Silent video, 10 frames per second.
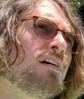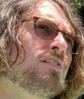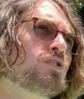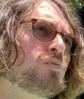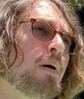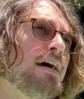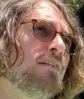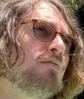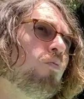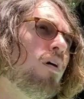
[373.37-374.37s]

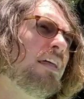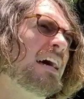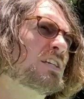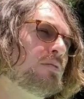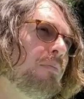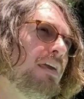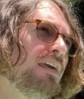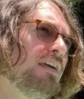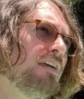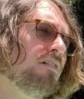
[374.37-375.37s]
spend 1
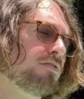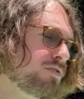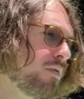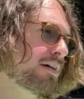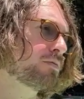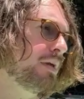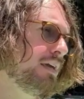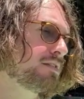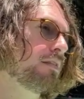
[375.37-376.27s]
XP or 2 XP to